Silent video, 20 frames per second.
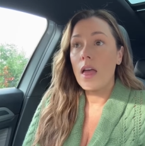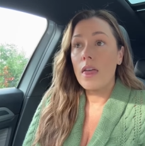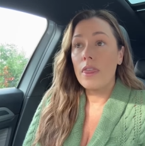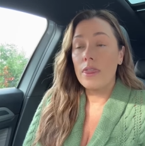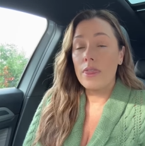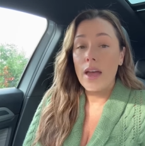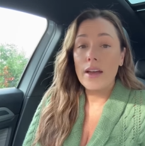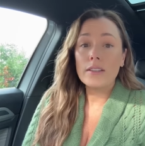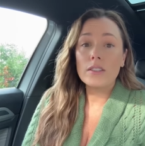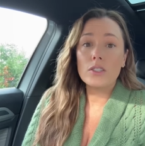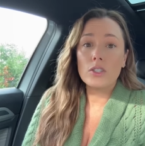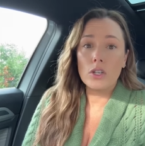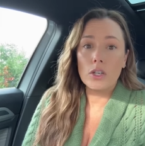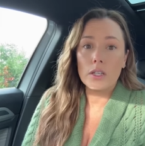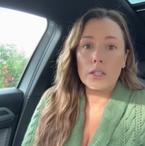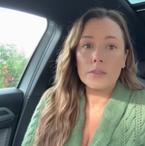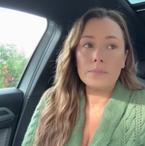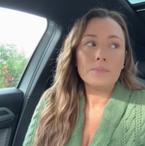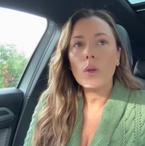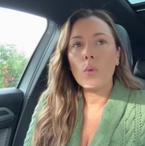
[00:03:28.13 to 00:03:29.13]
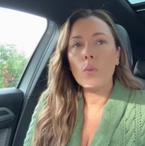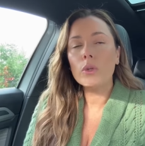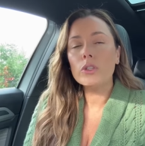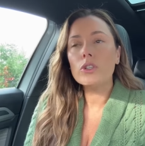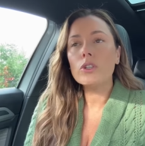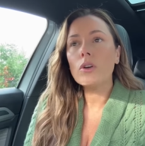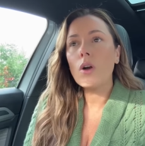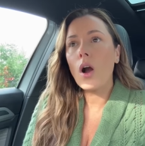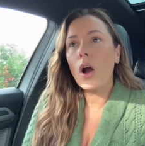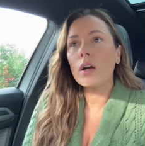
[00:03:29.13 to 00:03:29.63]
that's good. When
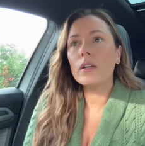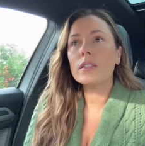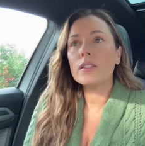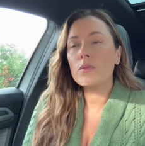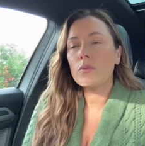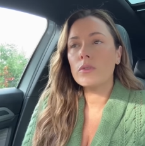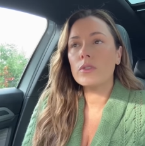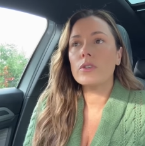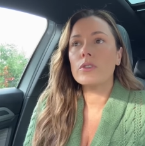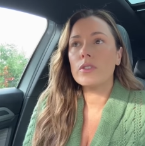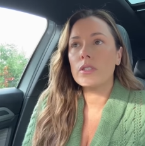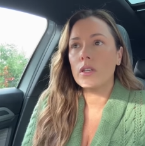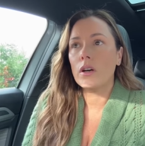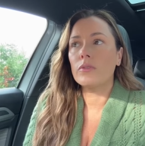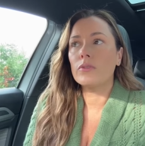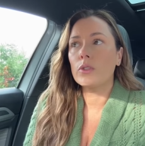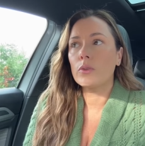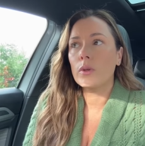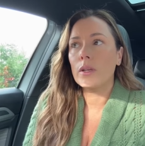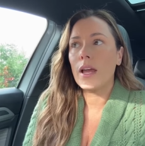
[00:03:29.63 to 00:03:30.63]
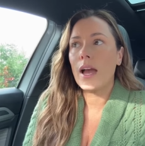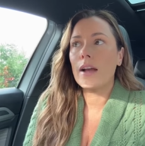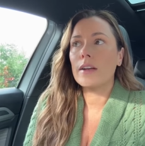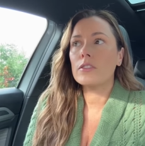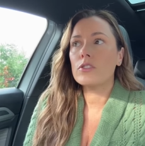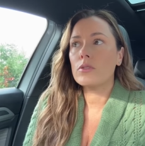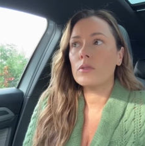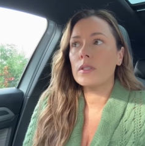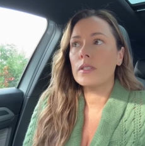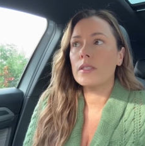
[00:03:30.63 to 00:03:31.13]
you're honest with yourself, you can
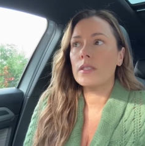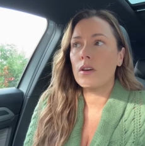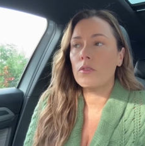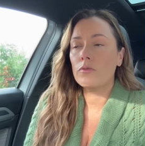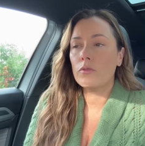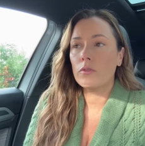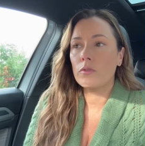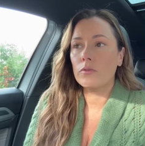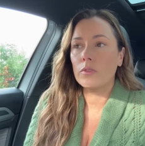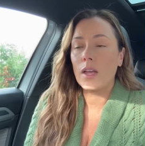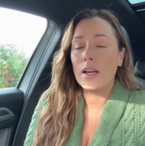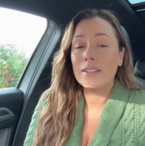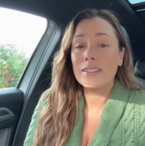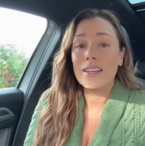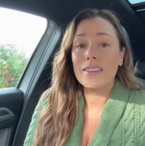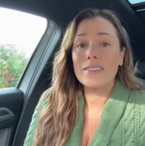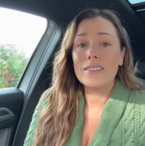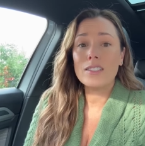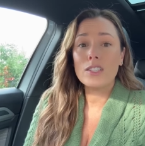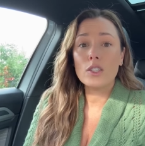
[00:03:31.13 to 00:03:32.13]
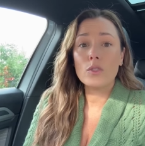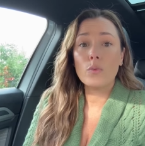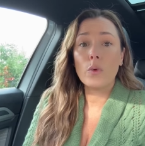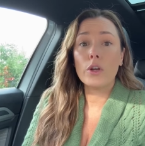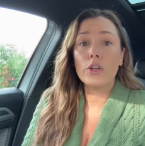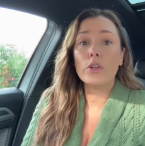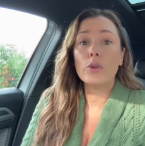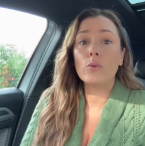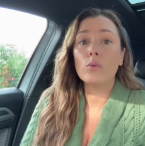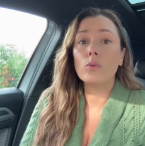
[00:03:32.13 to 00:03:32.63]
actually self reflect, and this is where
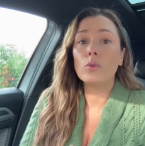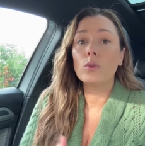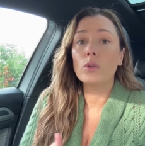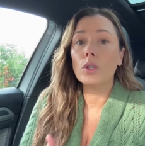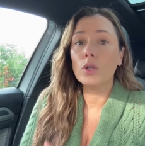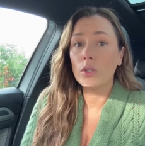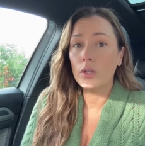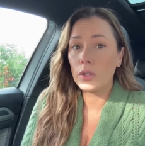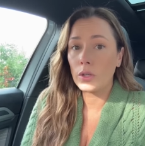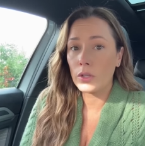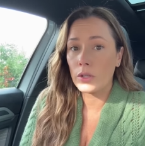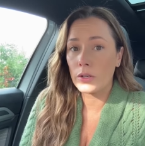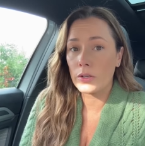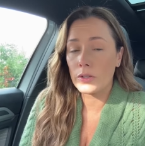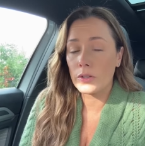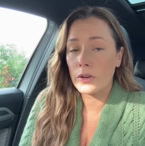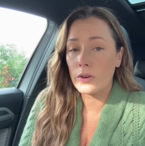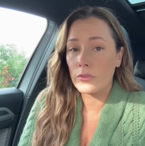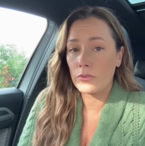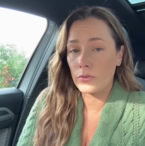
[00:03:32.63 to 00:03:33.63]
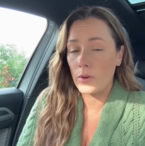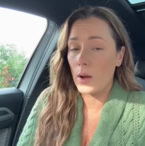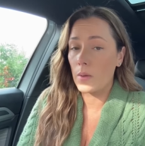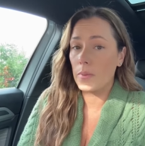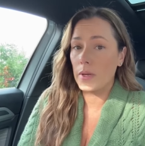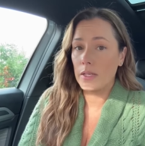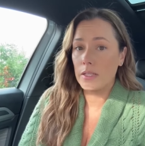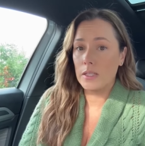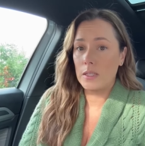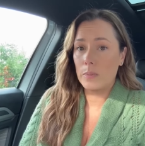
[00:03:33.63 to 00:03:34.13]
you learn from
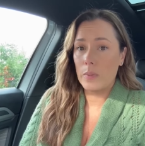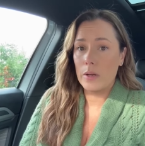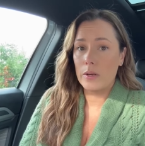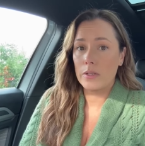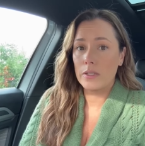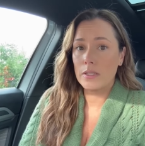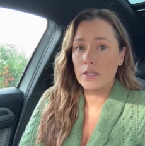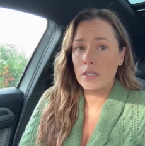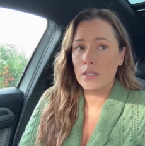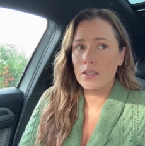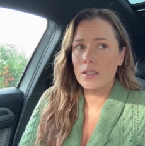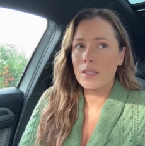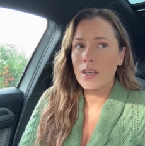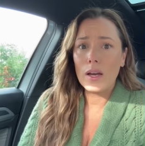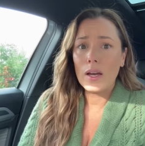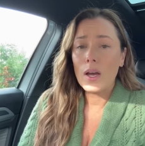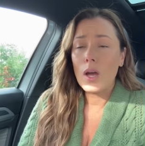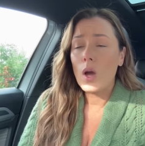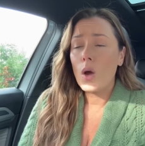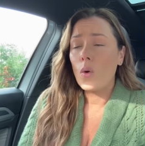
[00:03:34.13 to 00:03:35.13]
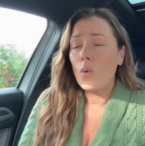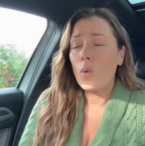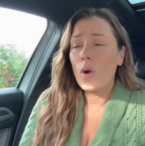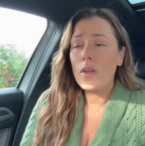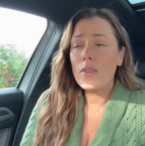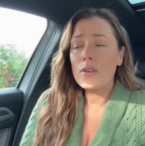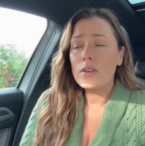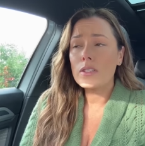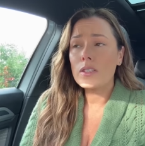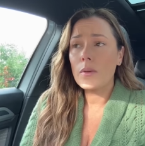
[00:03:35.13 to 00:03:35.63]
experiences.
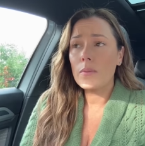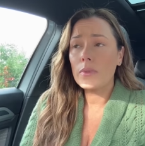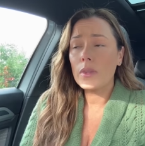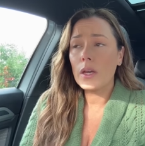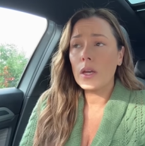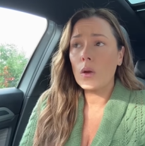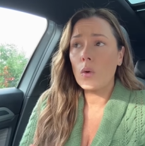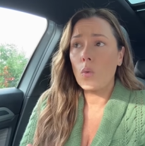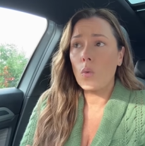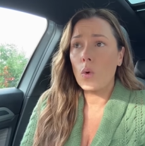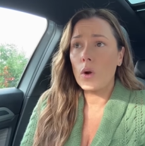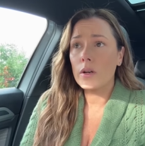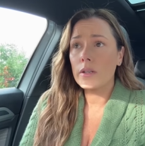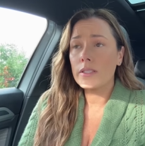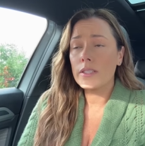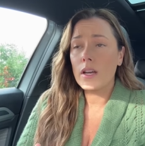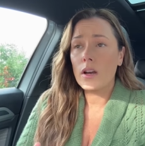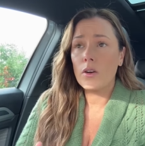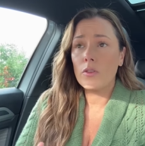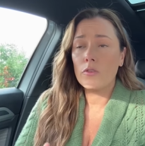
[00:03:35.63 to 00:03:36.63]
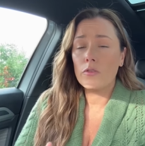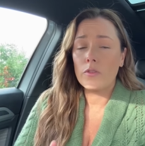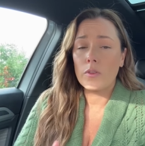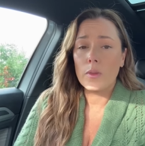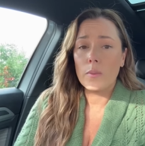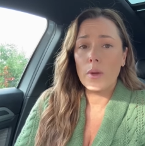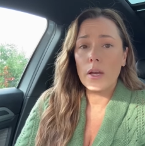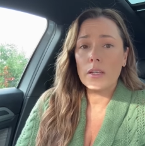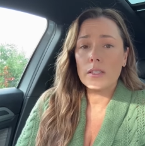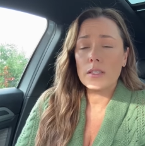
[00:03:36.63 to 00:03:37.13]
Whether something works out for
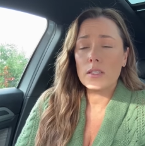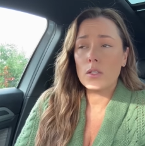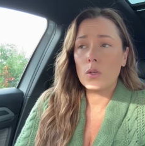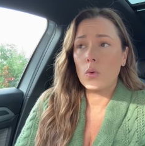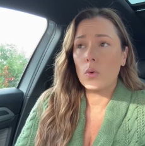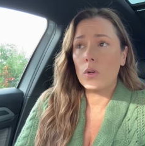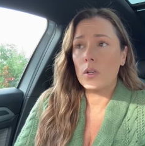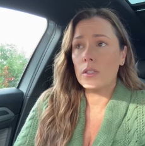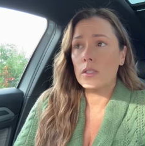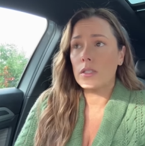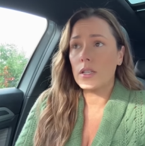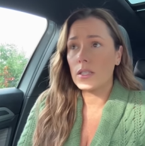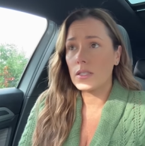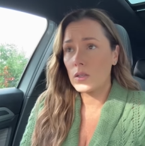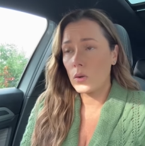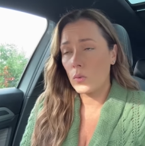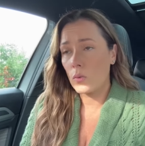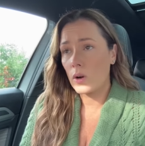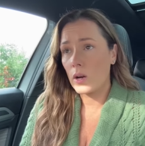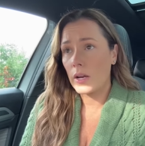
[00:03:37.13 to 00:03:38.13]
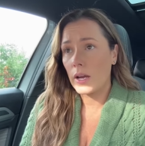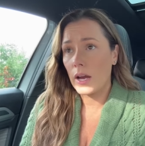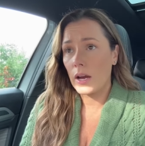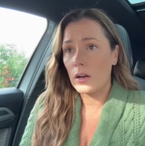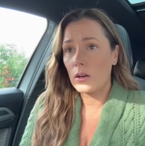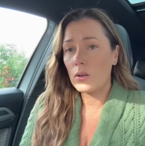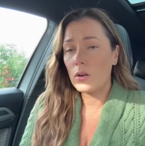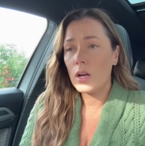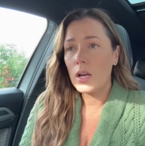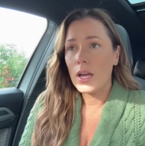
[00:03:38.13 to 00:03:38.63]
the best or doesn't work
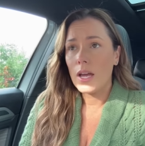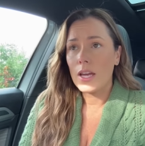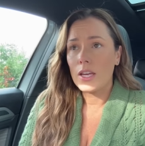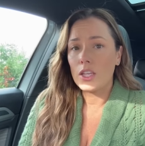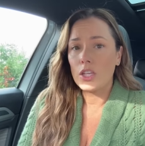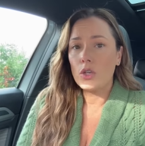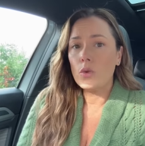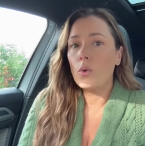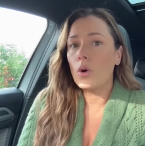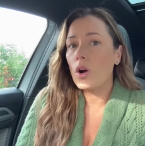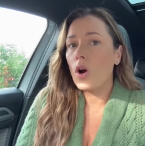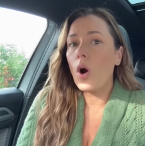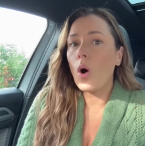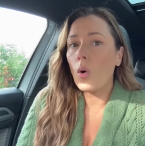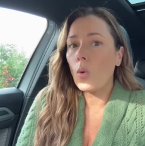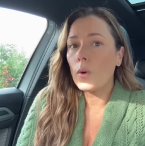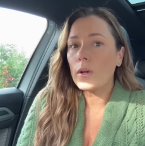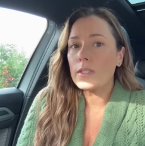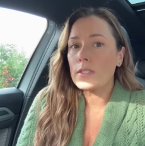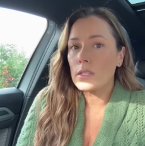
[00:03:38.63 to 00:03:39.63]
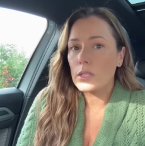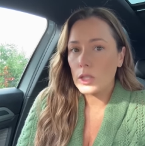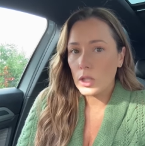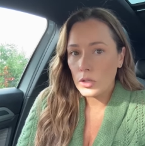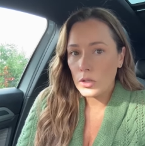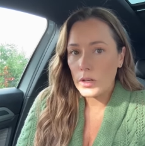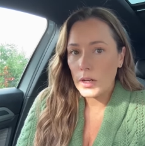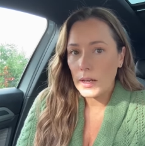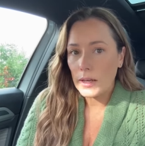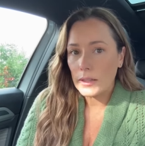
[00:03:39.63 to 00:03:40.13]
out, you are always
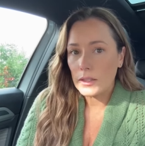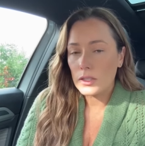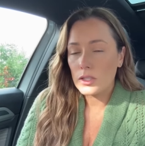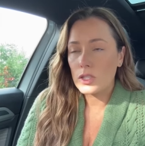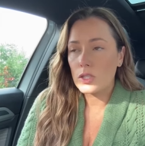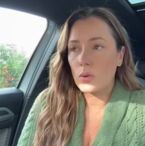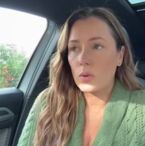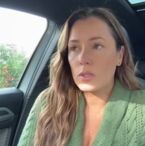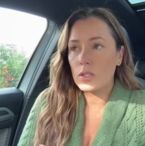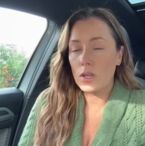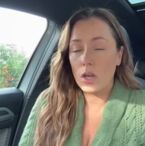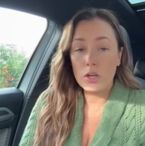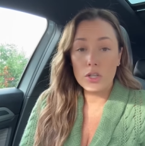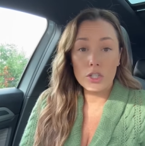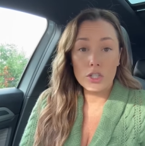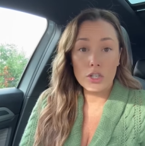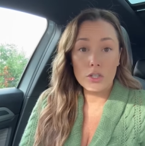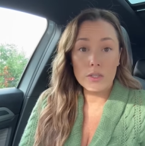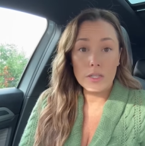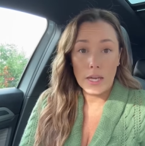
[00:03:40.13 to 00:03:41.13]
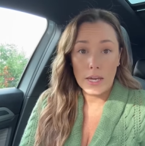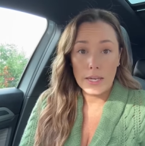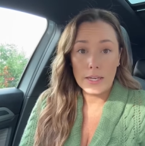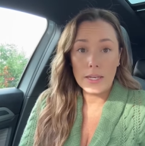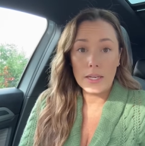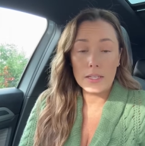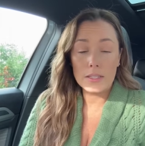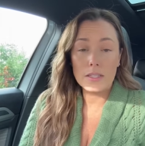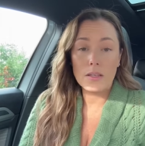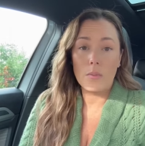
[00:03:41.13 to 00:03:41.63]
learning. So, as long as you're
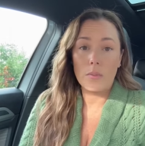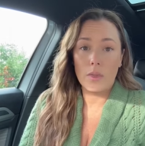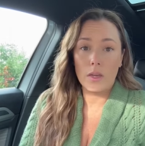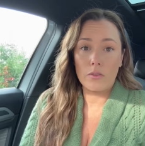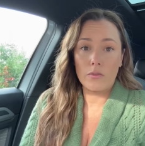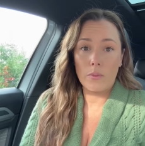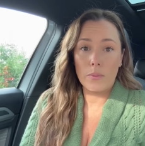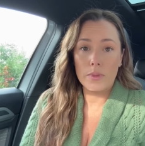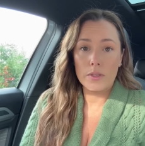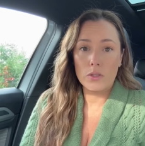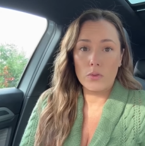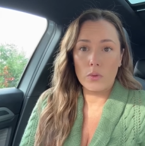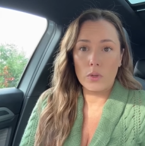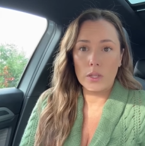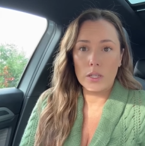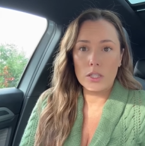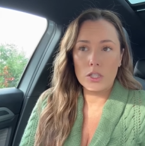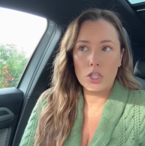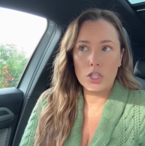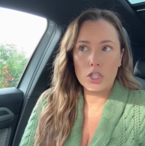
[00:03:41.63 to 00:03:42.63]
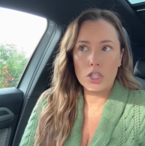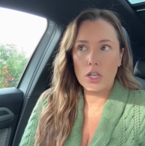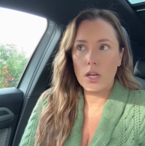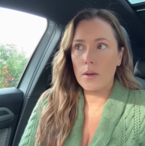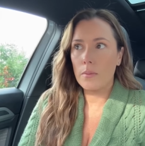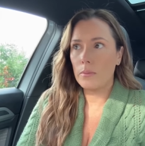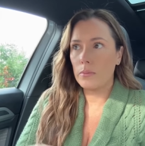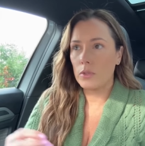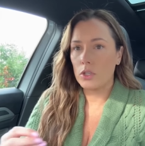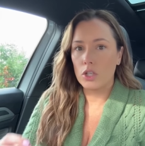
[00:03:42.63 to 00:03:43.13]
taking something from this
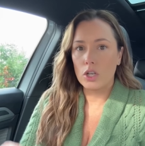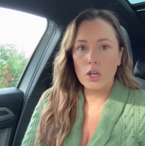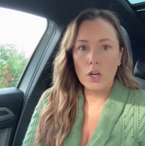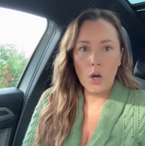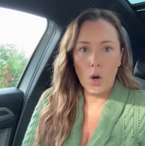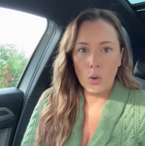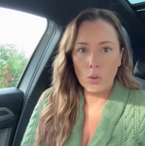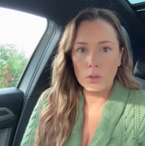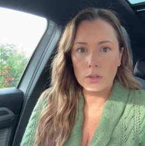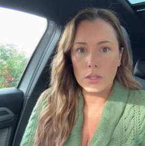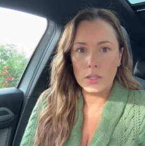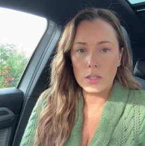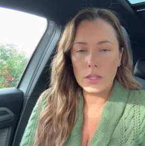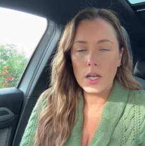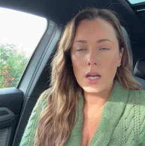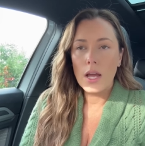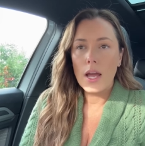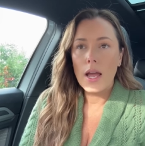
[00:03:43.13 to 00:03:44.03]
relationship, you're golden.